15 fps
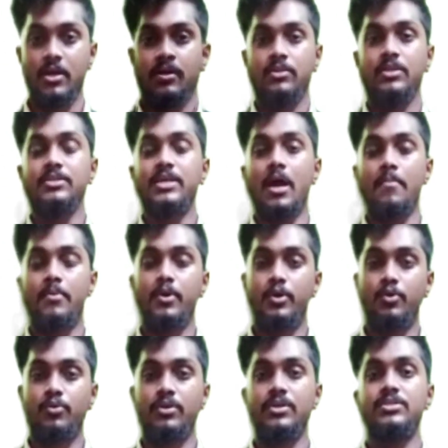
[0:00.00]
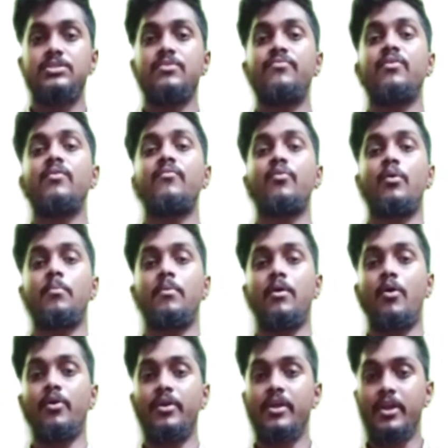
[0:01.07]
This hybrid drone is different from an
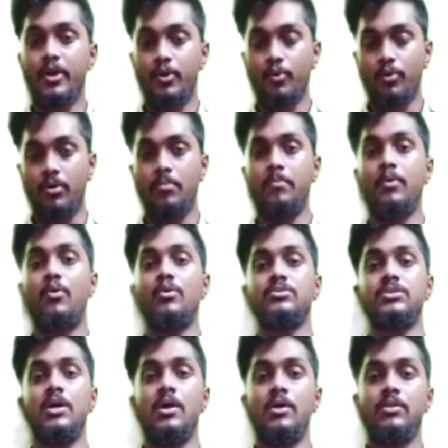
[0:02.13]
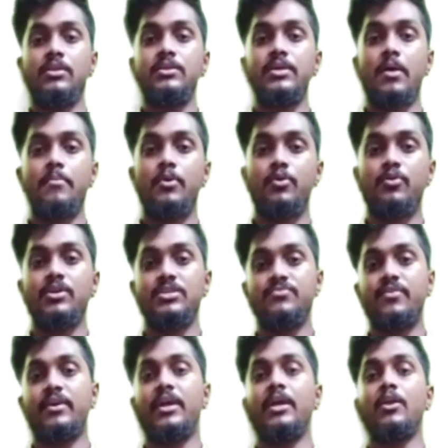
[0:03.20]
ordinary drone because this hybrid drone is
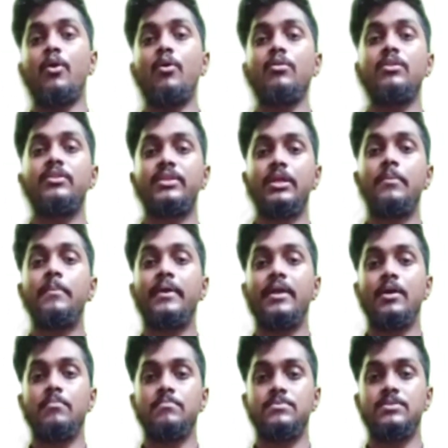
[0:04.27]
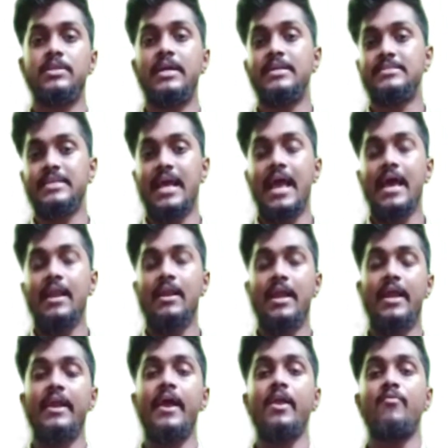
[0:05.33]
working in all the 3 mediums, that is air,
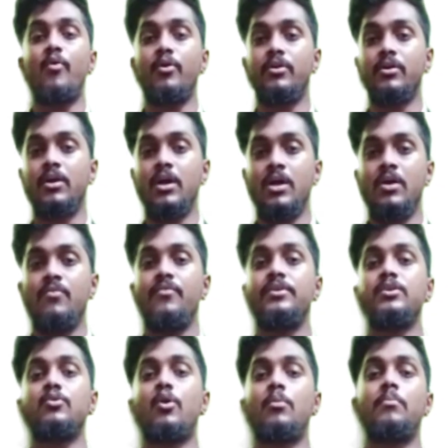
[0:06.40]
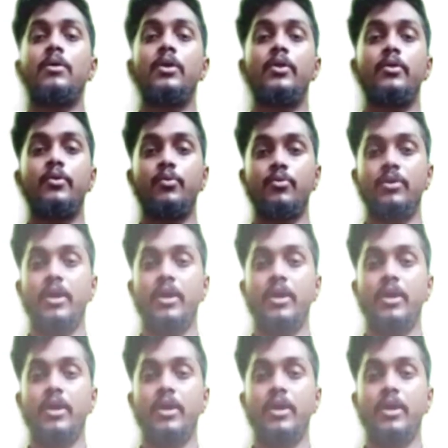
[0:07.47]
land and water, which a normal drone